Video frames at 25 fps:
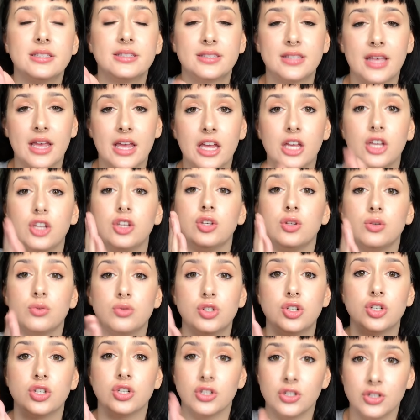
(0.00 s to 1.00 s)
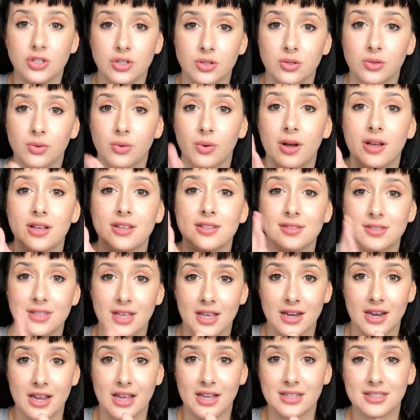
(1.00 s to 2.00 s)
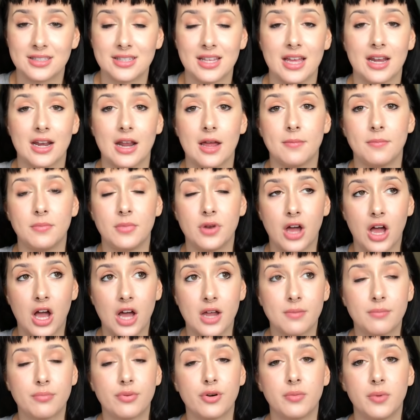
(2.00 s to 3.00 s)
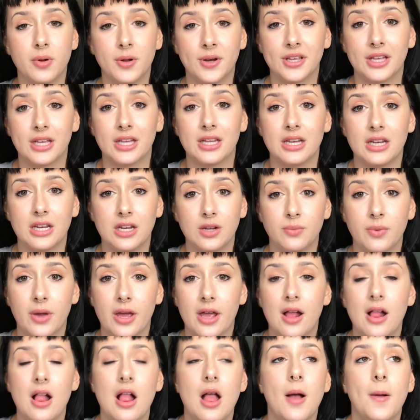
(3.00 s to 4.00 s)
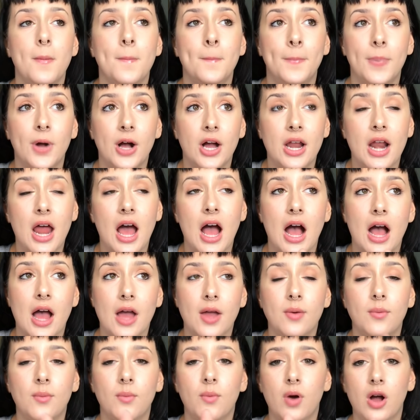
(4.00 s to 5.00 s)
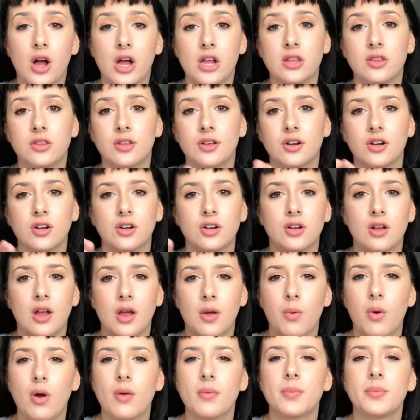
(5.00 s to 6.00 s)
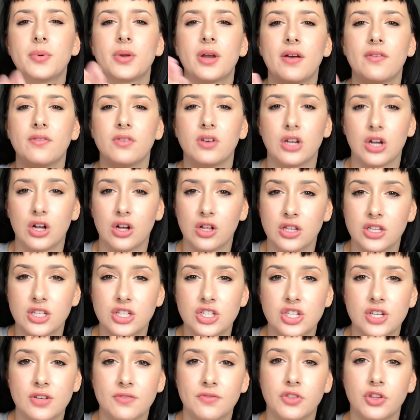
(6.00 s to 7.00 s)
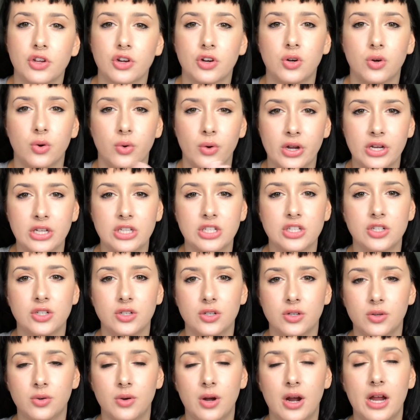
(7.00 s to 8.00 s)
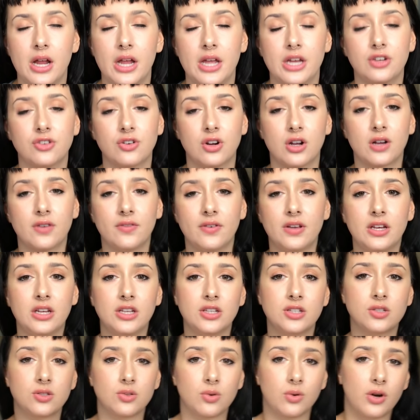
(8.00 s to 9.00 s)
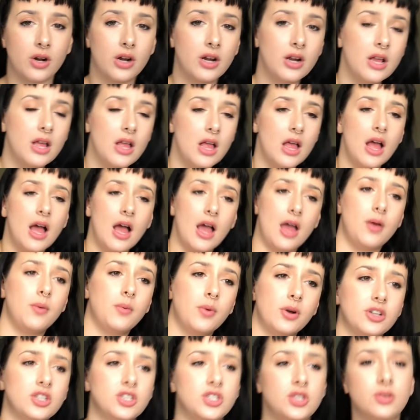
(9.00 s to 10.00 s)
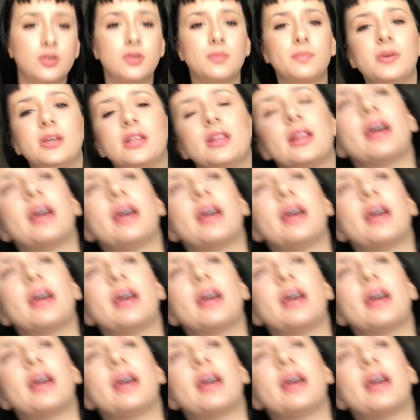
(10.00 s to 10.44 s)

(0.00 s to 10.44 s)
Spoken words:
saying you should do Xanax, and I'm not promoting it in any way, but I want people to have knowledge if they're going to do a drug of any sort. I want you to be